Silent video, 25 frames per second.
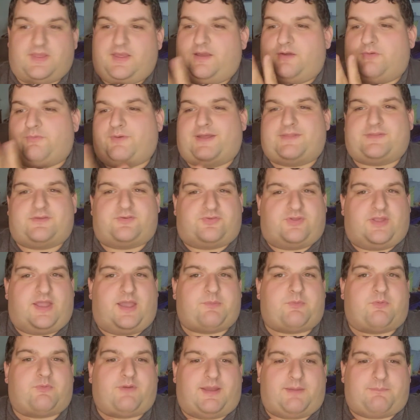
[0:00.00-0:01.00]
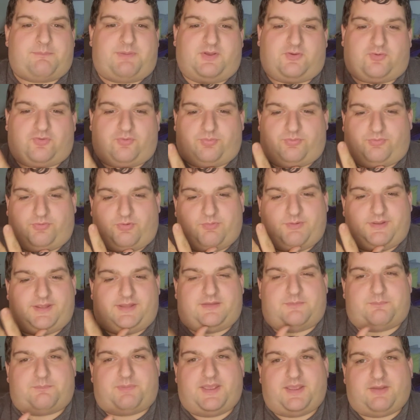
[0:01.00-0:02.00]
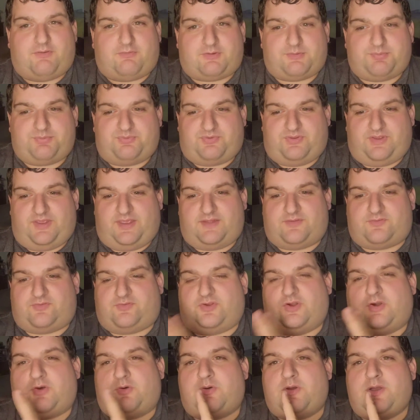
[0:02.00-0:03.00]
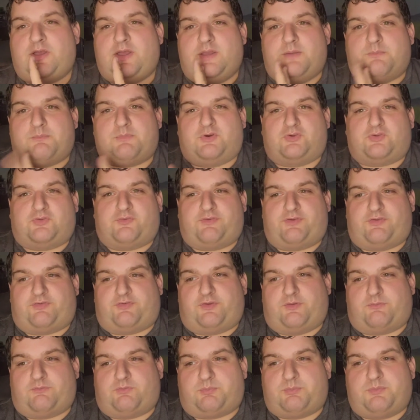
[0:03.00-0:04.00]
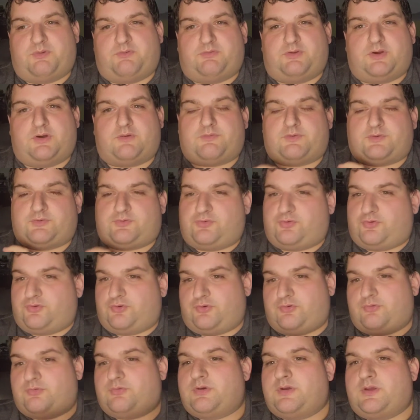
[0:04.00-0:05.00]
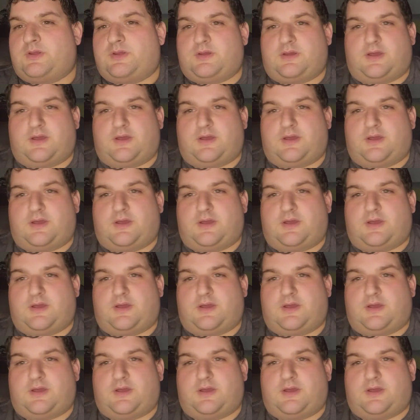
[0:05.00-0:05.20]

around this time Orion Pictures was going into bankruptcy, and so most of his films moved over to